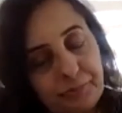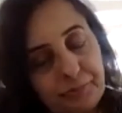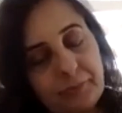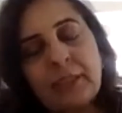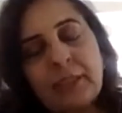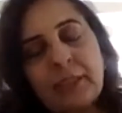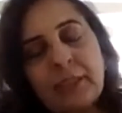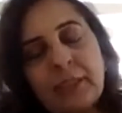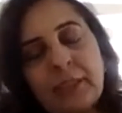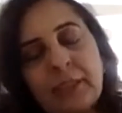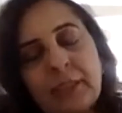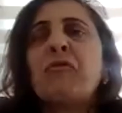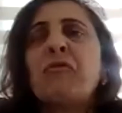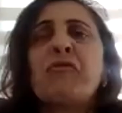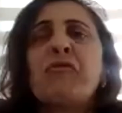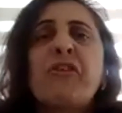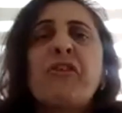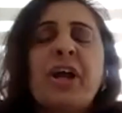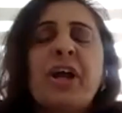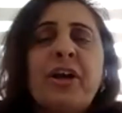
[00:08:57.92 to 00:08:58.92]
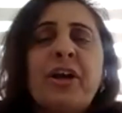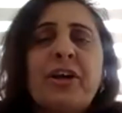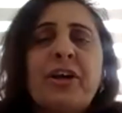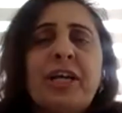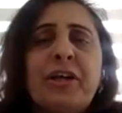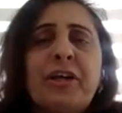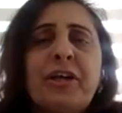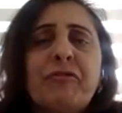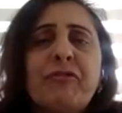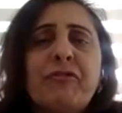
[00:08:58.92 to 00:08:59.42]
It's a
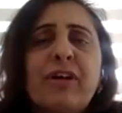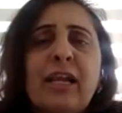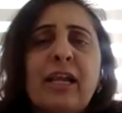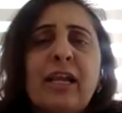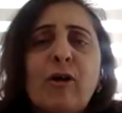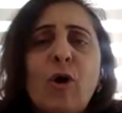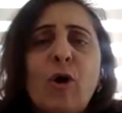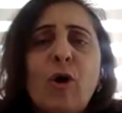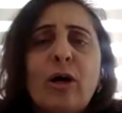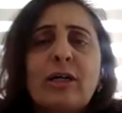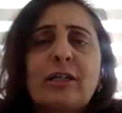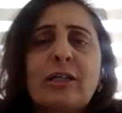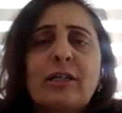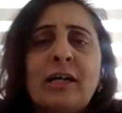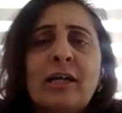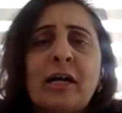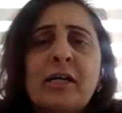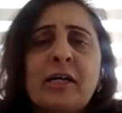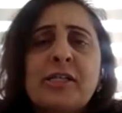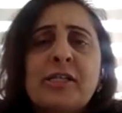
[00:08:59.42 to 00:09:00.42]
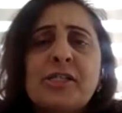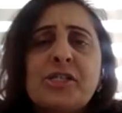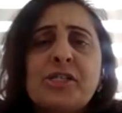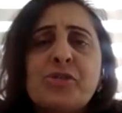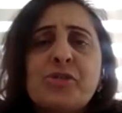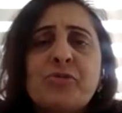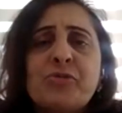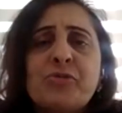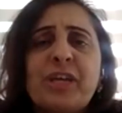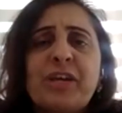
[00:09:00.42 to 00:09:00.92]
very well
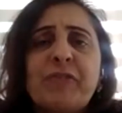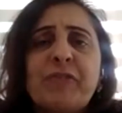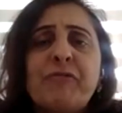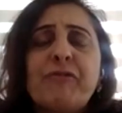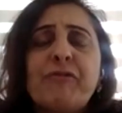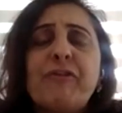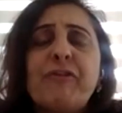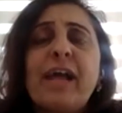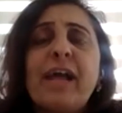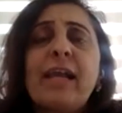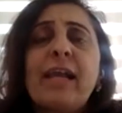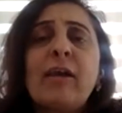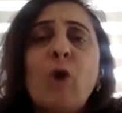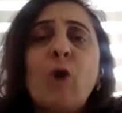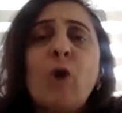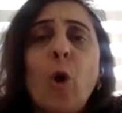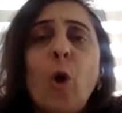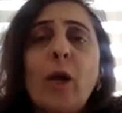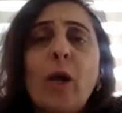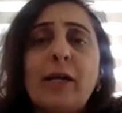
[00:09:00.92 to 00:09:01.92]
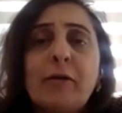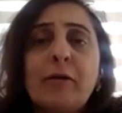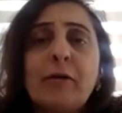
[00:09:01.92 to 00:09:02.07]
organized, very well oiled